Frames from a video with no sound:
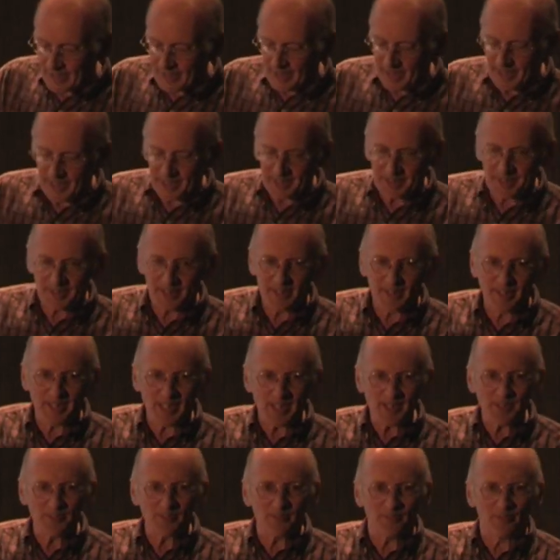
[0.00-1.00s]
It
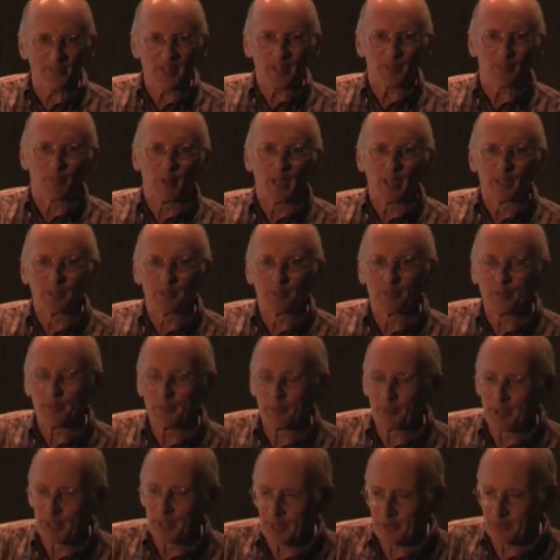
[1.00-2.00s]
doesn't fit well
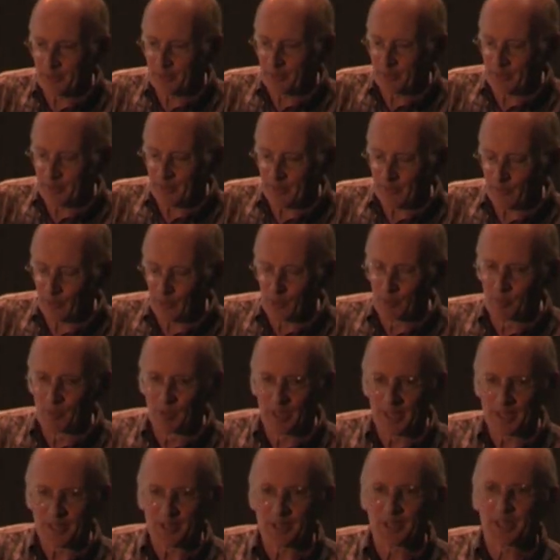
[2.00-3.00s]
with
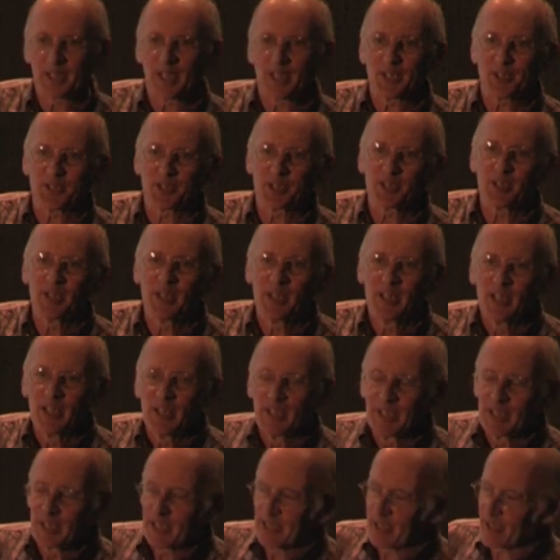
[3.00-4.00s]
formal education.
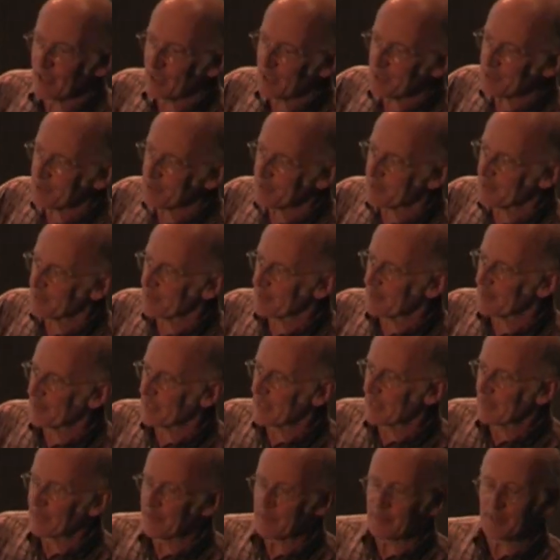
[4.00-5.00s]
He asked
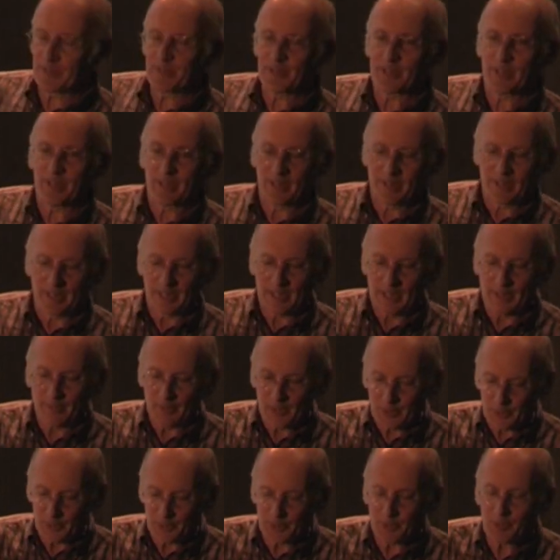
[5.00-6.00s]
if
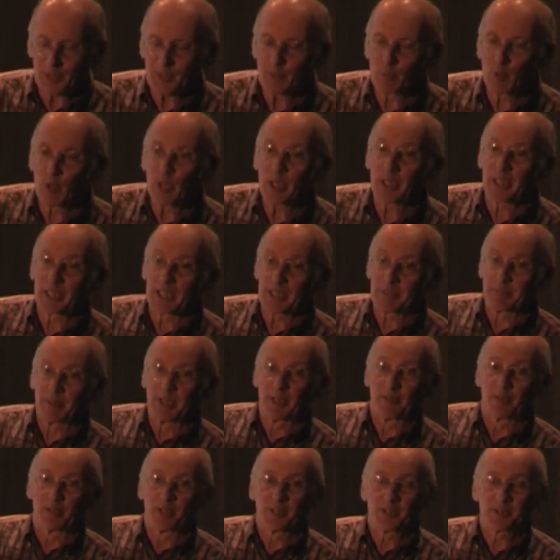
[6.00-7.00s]
he could do his work
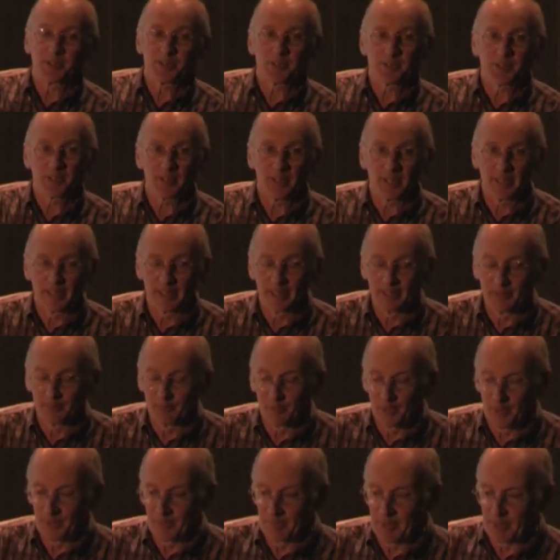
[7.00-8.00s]
experience
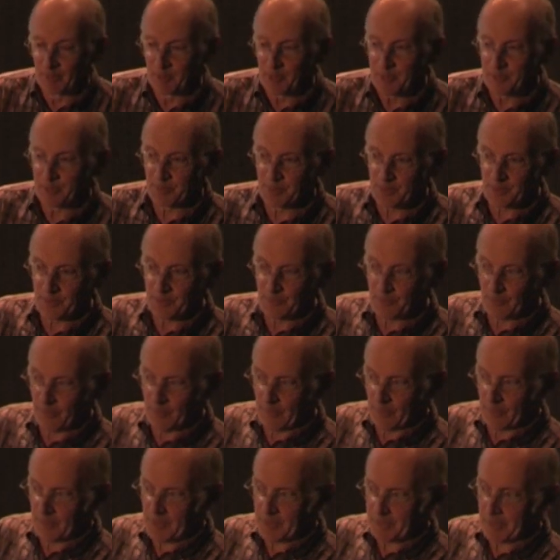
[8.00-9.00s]
with me, which was
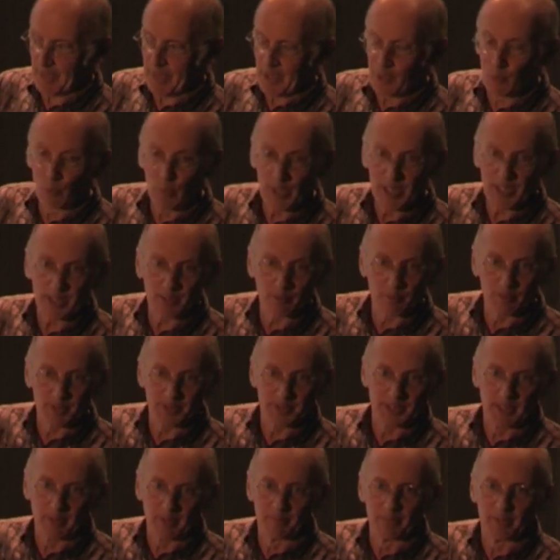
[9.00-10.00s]
spend a week with
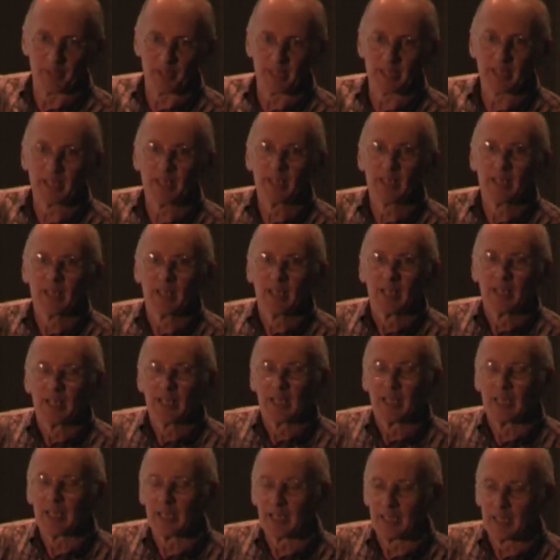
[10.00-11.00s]
somebody.
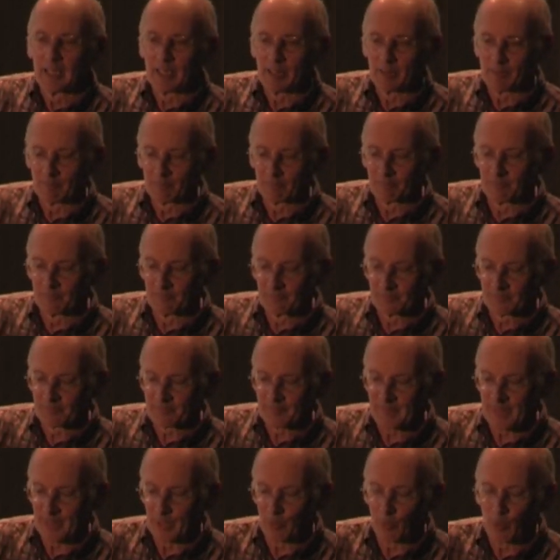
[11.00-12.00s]
In
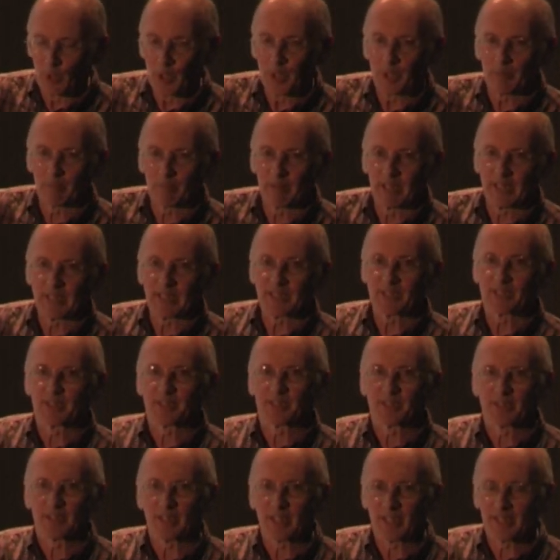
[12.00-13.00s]
a
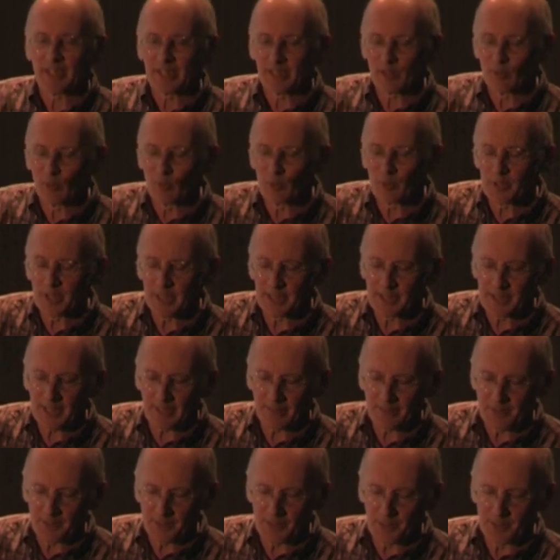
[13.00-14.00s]
workplace. I think all kids
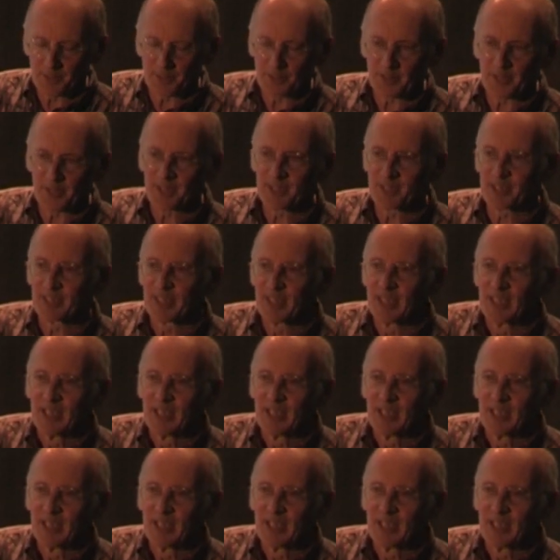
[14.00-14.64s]
had to do this.